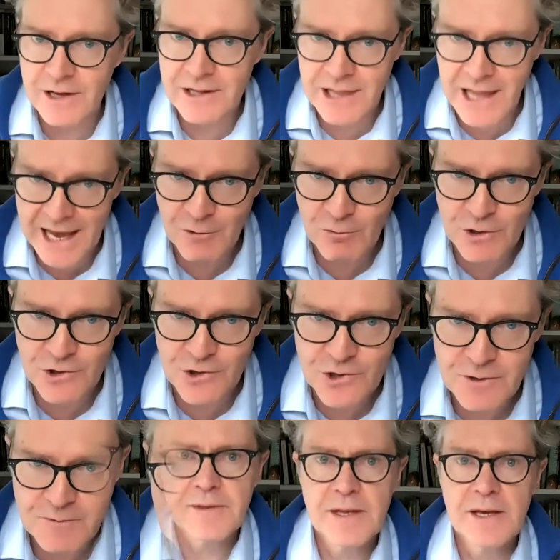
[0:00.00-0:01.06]
language.
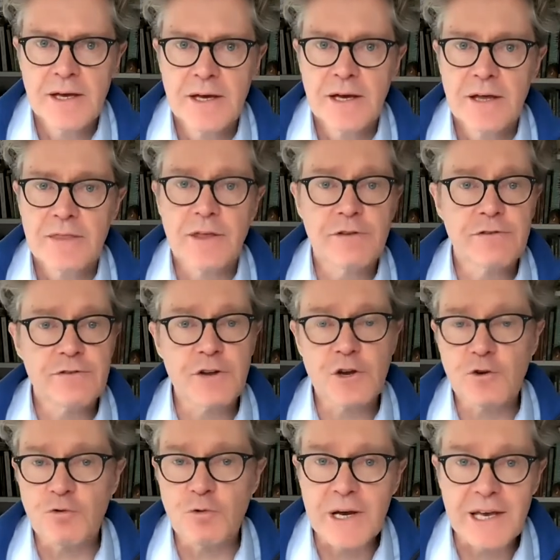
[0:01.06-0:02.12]
This
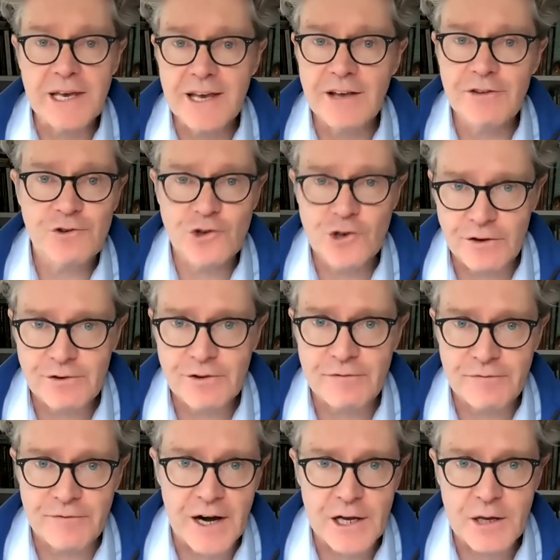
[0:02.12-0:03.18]
decree is
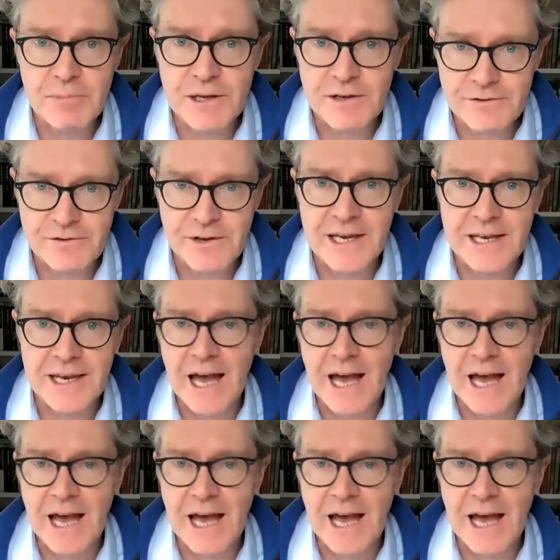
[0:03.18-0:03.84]
justifiably seen